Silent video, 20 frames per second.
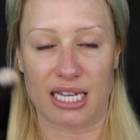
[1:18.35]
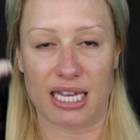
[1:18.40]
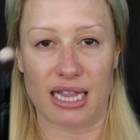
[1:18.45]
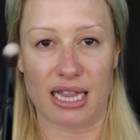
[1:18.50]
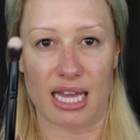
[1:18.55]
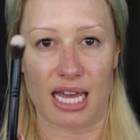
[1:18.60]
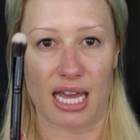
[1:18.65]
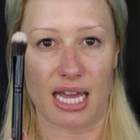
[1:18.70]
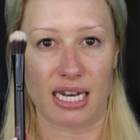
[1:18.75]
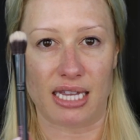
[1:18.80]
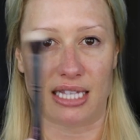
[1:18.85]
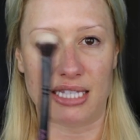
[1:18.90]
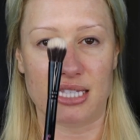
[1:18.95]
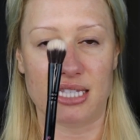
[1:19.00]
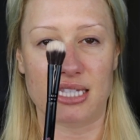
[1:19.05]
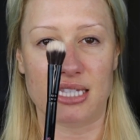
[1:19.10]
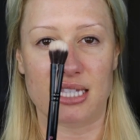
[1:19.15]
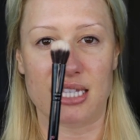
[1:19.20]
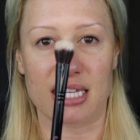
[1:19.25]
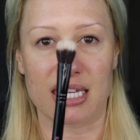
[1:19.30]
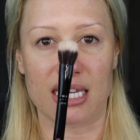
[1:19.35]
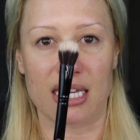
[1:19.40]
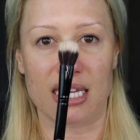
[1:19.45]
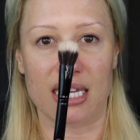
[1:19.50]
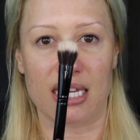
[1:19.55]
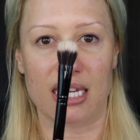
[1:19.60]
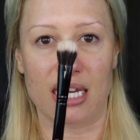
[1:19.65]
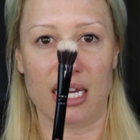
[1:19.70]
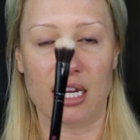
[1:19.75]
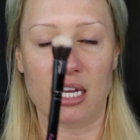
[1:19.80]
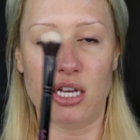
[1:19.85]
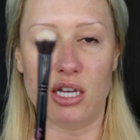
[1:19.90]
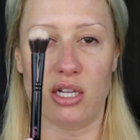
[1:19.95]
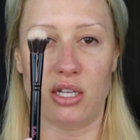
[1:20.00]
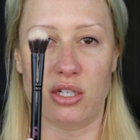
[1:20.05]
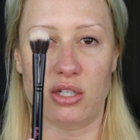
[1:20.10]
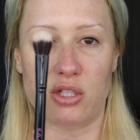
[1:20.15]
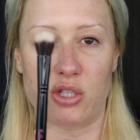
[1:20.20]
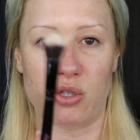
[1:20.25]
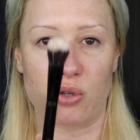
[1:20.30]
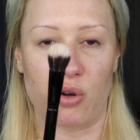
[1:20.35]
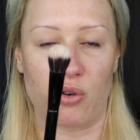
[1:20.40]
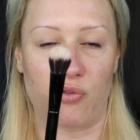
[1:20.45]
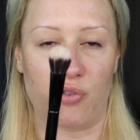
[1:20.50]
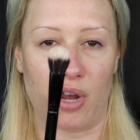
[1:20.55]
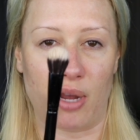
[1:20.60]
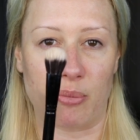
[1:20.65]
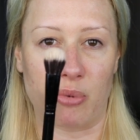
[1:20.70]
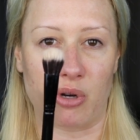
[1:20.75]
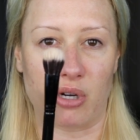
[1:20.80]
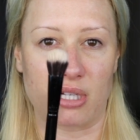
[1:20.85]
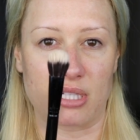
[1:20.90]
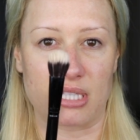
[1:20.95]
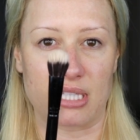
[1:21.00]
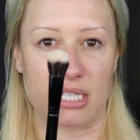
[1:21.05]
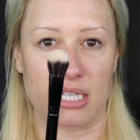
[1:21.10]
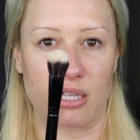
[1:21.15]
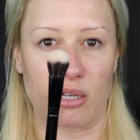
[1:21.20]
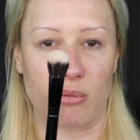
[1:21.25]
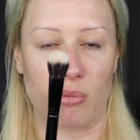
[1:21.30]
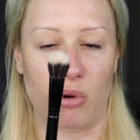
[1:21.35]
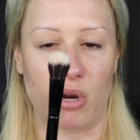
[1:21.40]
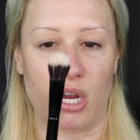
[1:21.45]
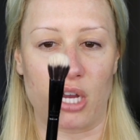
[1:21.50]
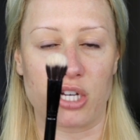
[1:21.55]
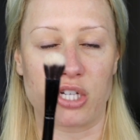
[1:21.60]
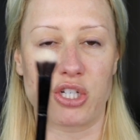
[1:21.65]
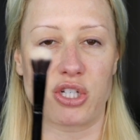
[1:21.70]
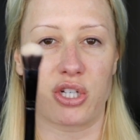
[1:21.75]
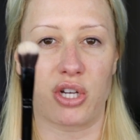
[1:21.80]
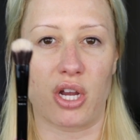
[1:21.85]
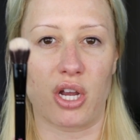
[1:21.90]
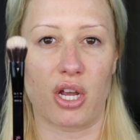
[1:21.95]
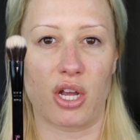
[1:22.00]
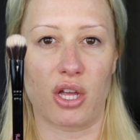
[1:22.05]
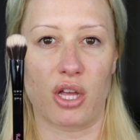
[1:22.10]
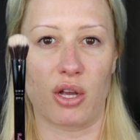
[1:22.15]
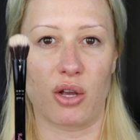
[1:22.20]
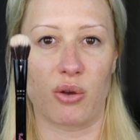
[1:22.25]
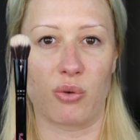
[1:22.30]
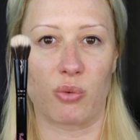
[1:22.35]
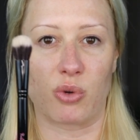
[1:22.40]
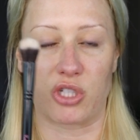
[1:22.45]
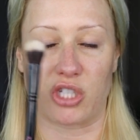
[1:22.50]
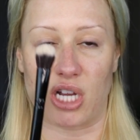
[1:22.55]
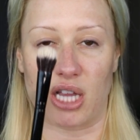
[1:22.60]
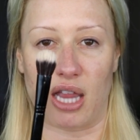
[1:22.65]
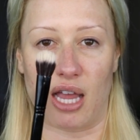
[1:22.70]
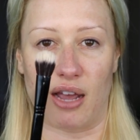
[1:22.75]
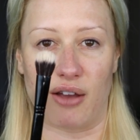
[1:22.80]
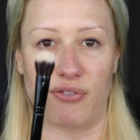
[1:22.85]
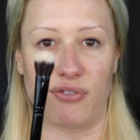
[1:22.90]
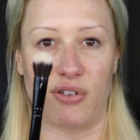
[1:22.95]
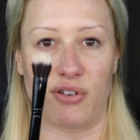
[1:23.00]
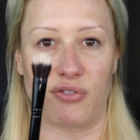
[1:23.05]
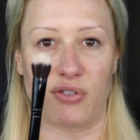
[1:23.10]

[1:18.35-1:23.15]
And then this is the Duo Fiber concealer brush, which I love.